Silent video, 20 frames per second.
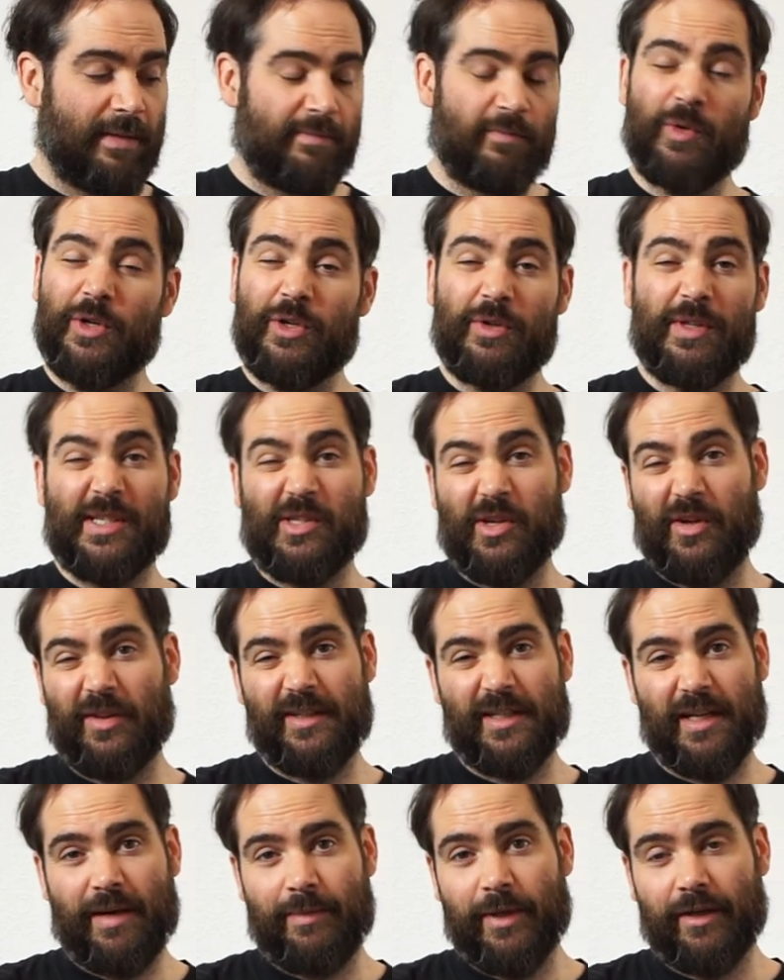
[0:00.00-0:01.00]
we do this all
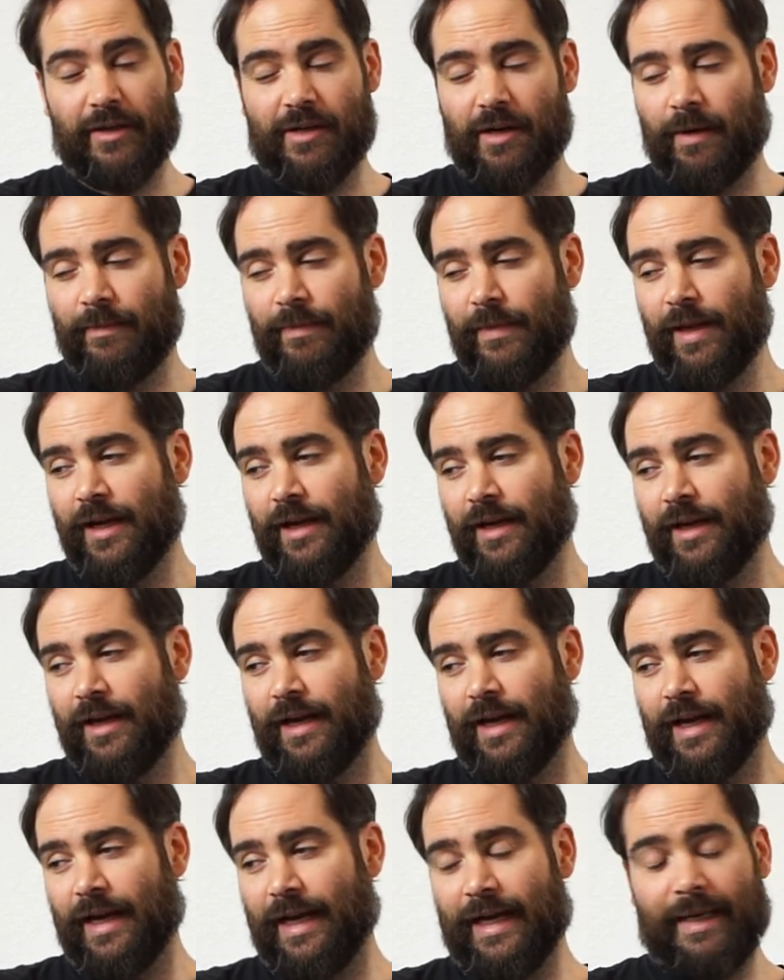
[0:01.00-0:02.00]
the time on guitar.
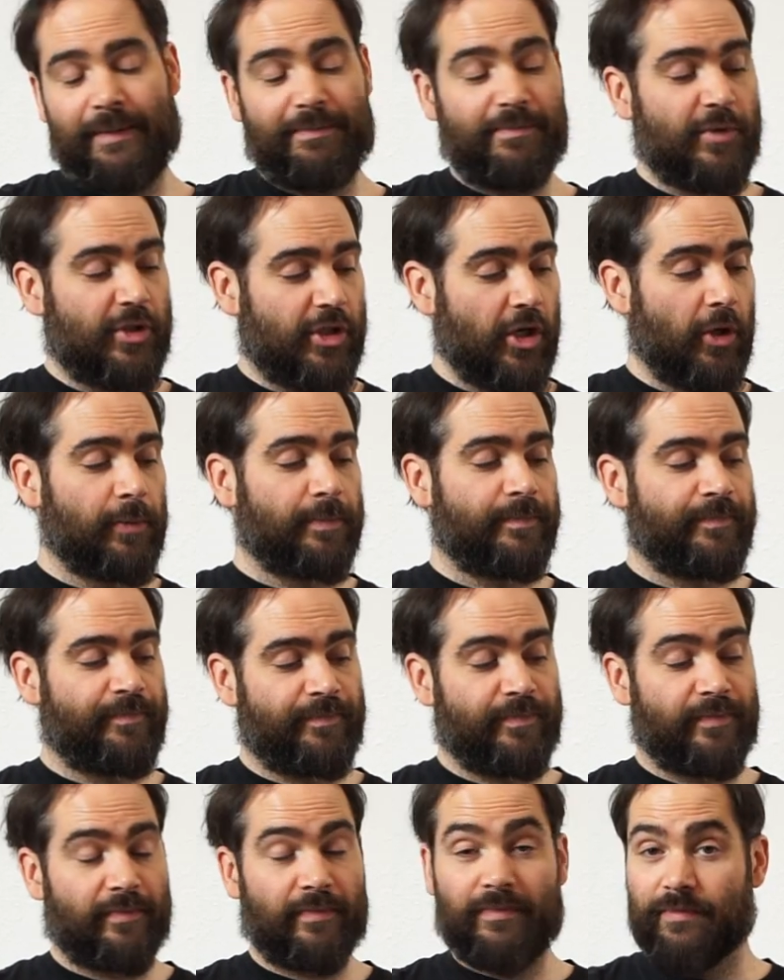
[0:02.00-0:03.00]
So
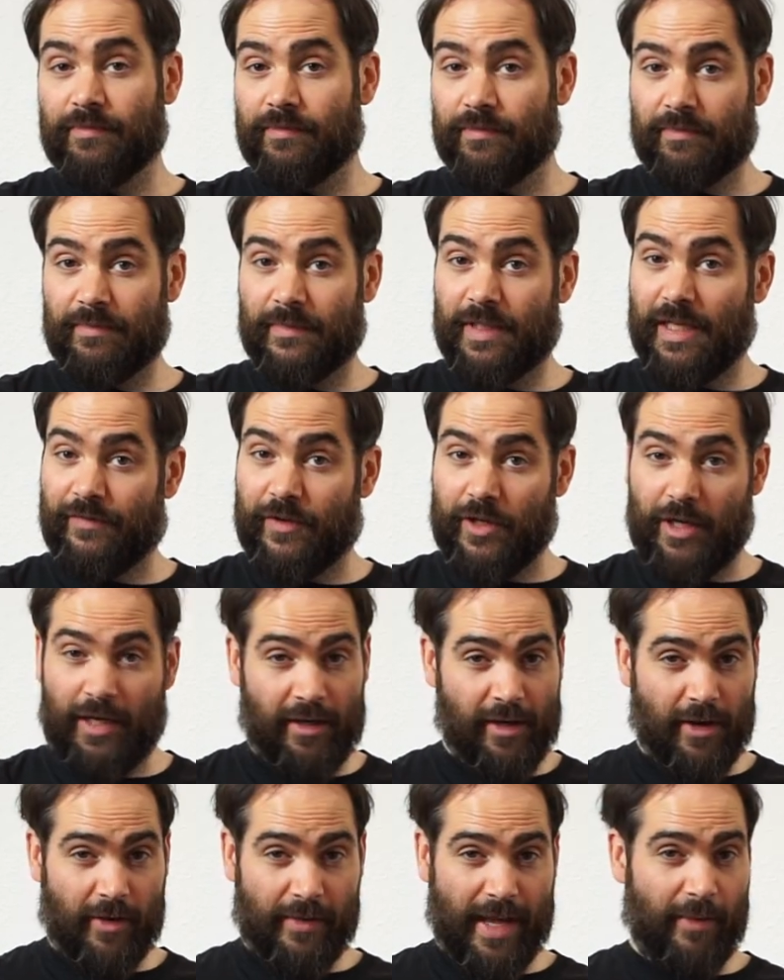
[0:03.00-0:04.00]
if you
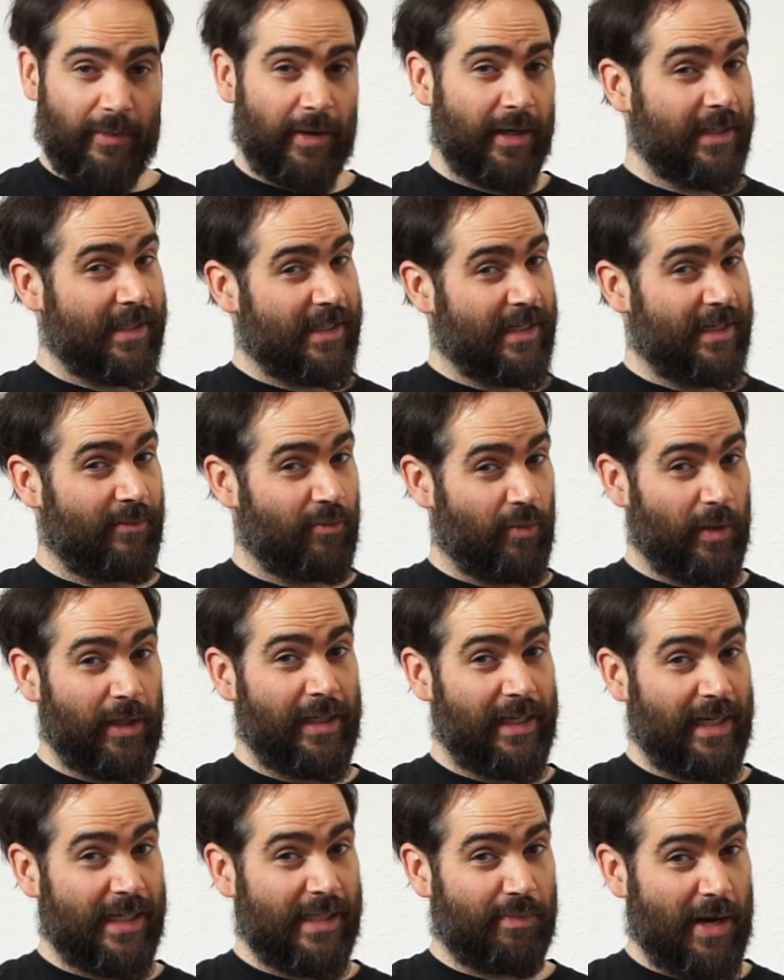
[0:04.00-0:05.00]
didn't know that one, it's a
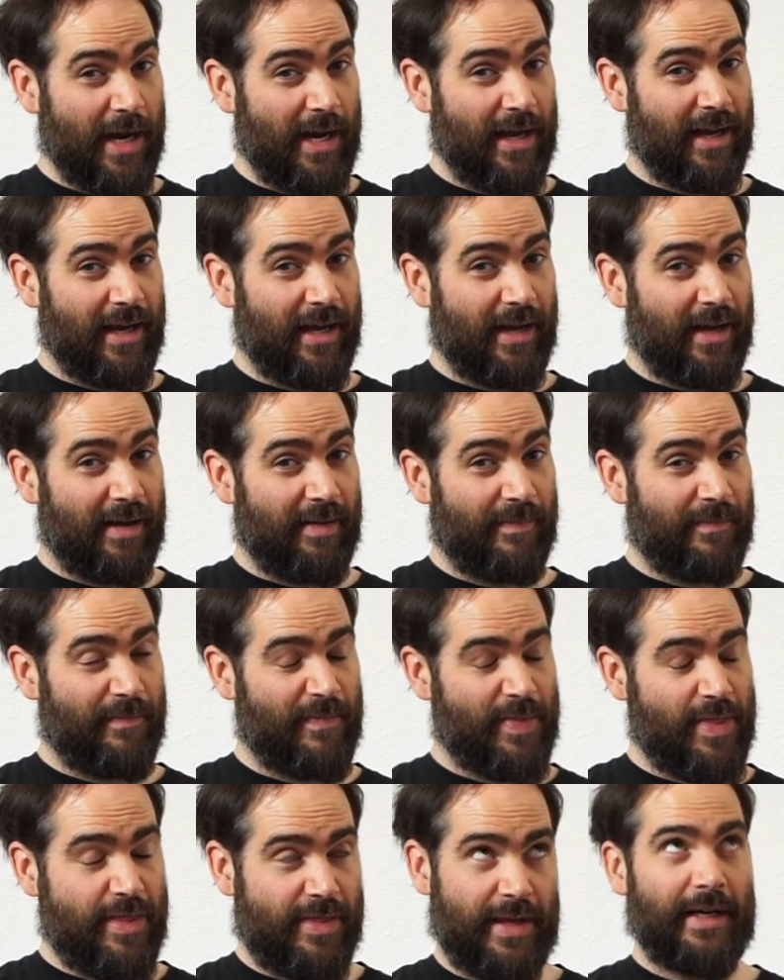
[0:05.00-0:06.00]
really nice
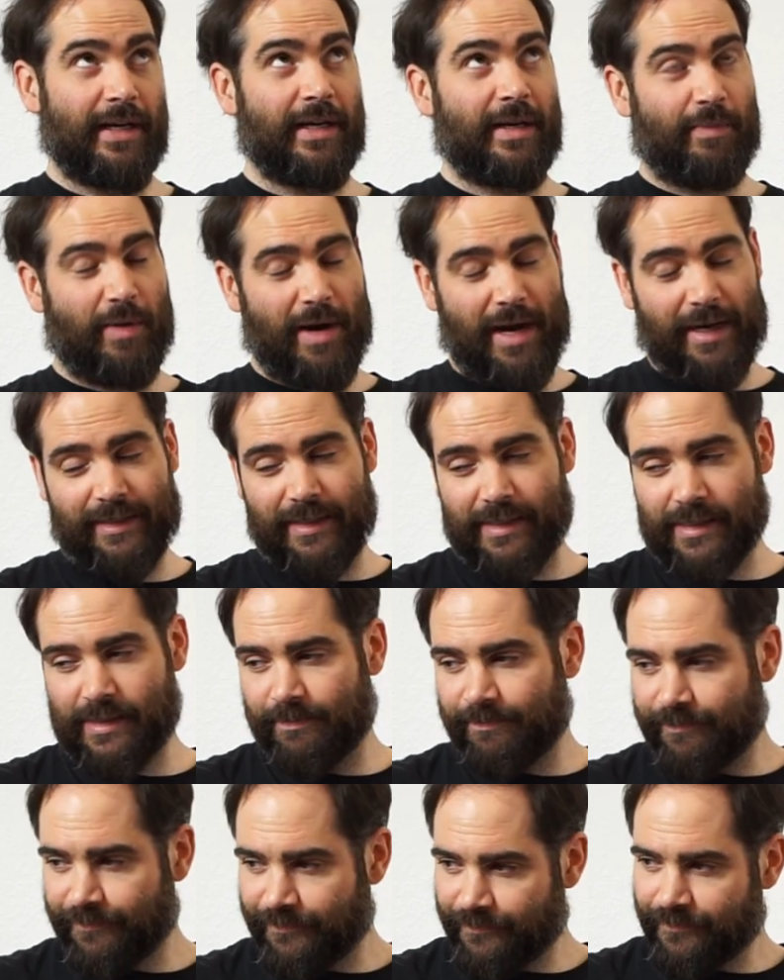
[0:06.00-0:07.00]
thing to
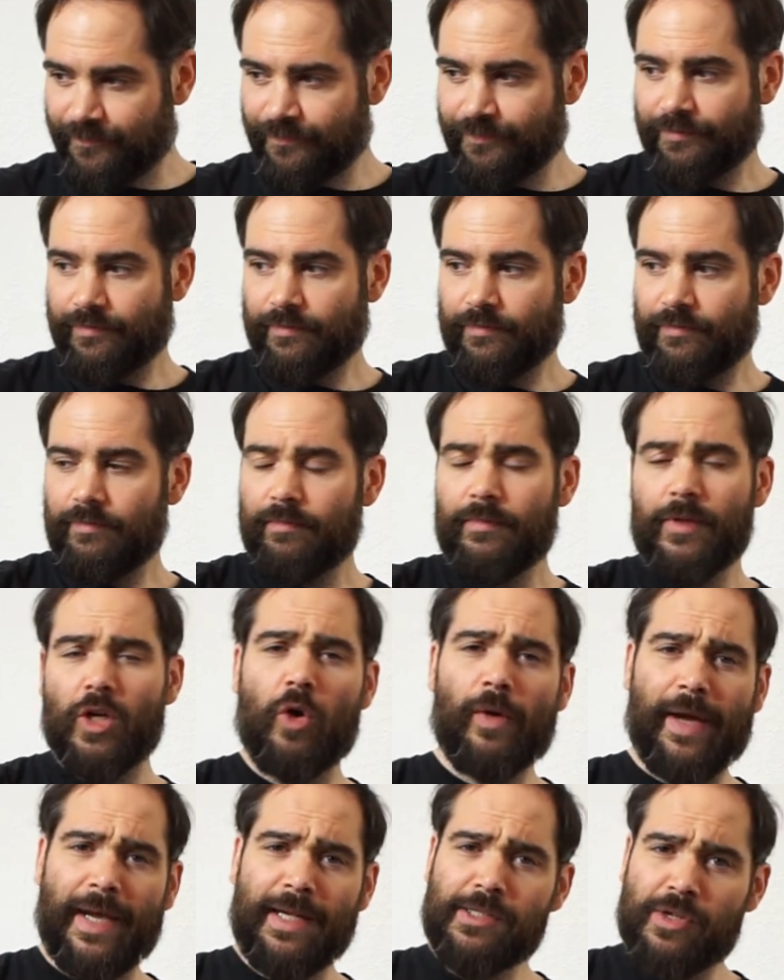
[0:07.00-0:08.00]
practice.
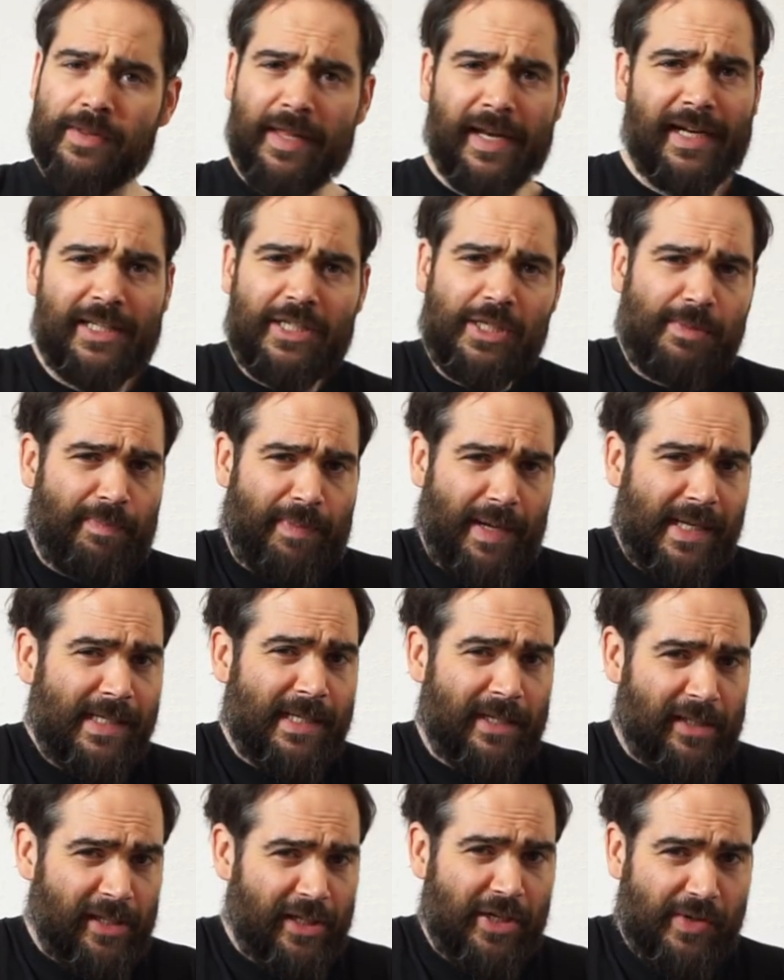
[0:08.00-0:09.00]
Okay, so then I just
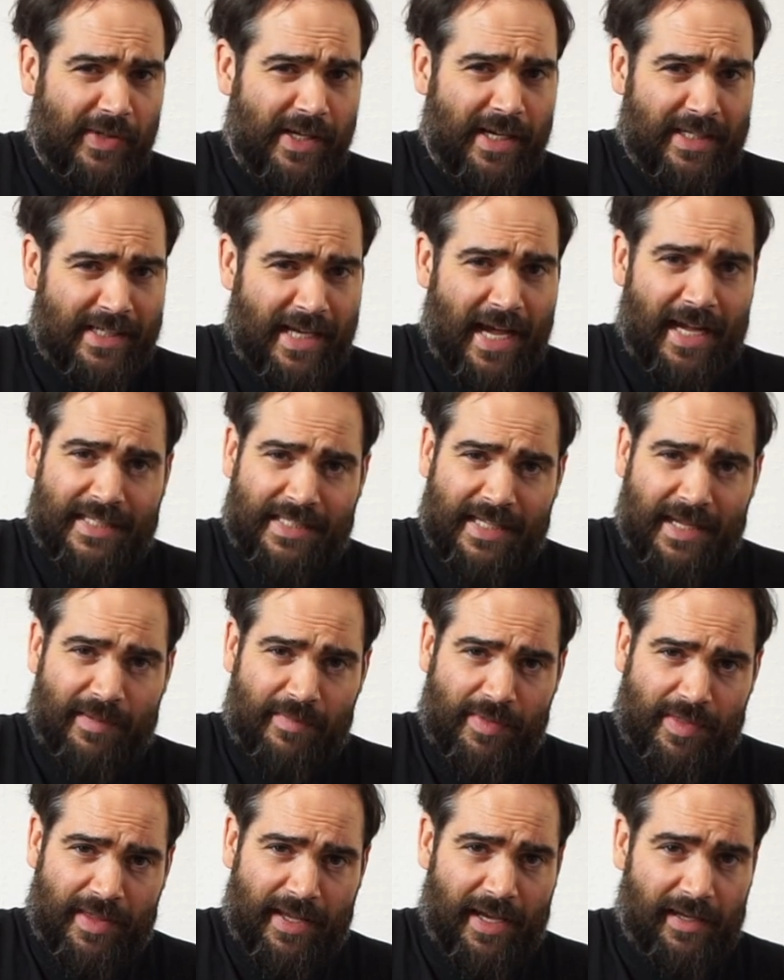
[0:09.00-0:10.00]
basically do the exact same
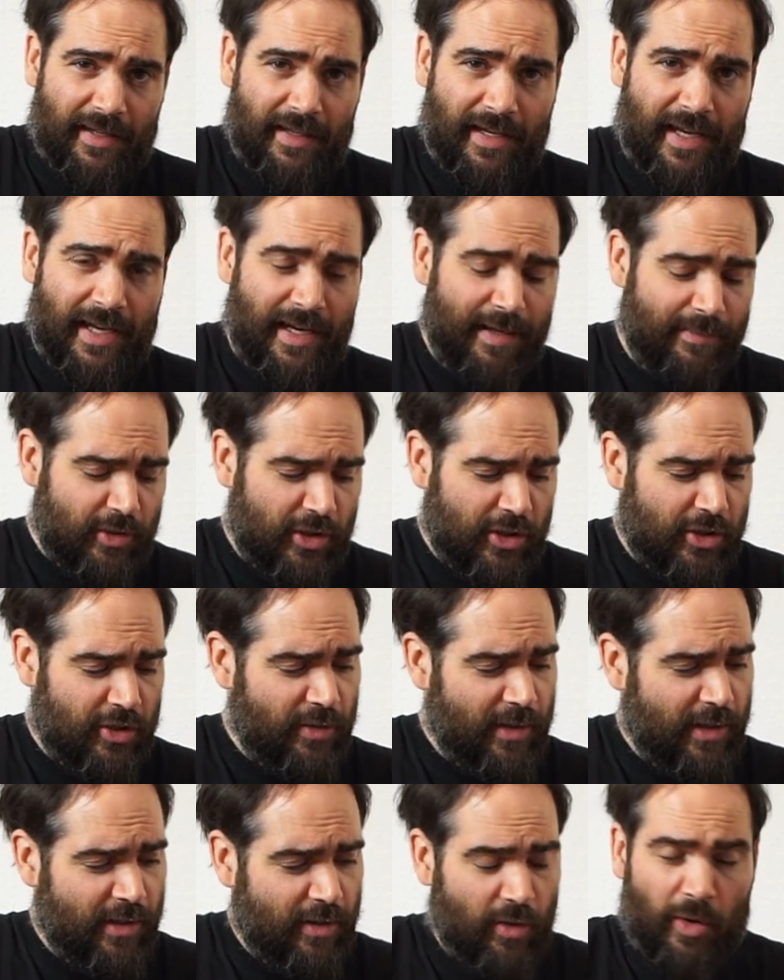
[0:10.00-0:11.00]
thing, and I'm just
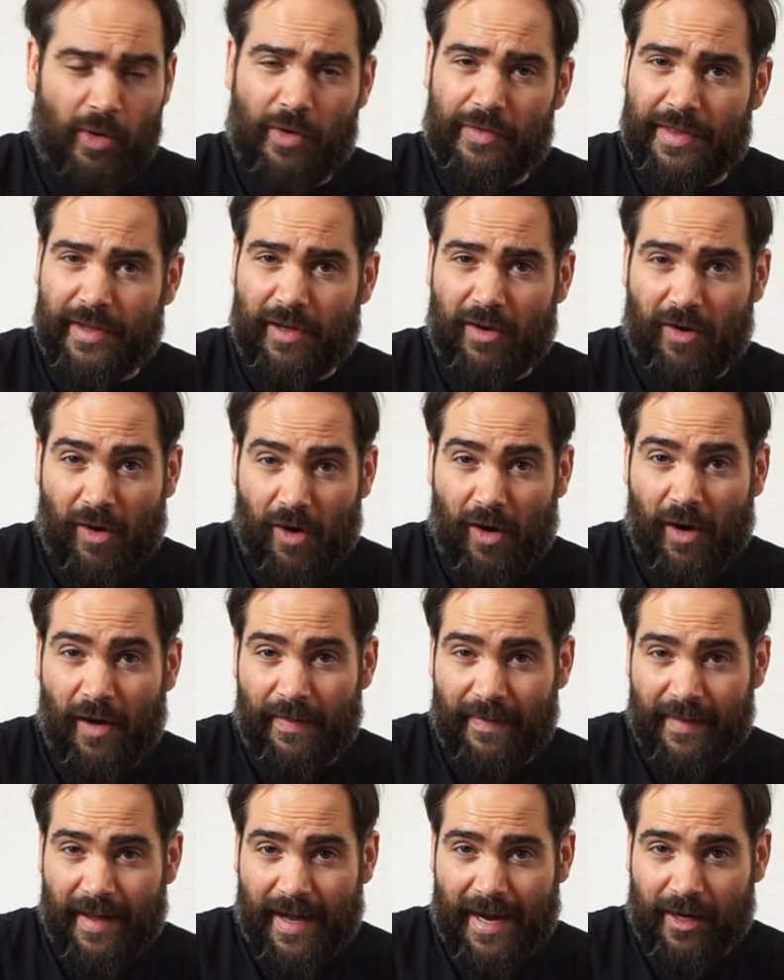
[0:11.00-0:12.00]
doing the whole thing
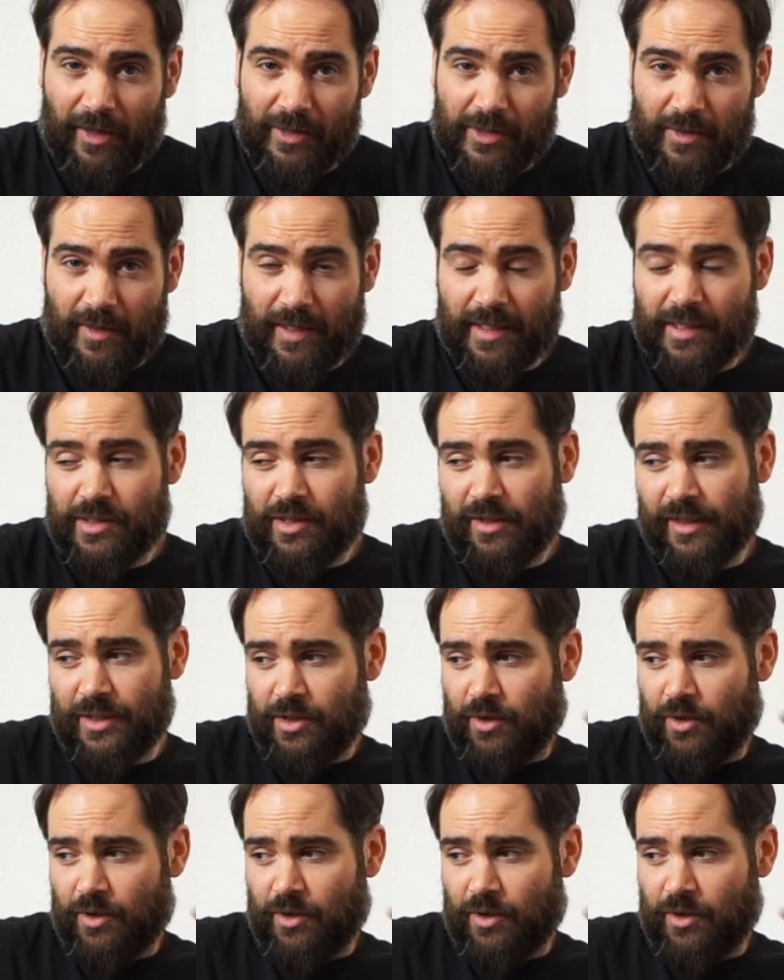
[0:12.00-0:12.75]
on the higher string. So let's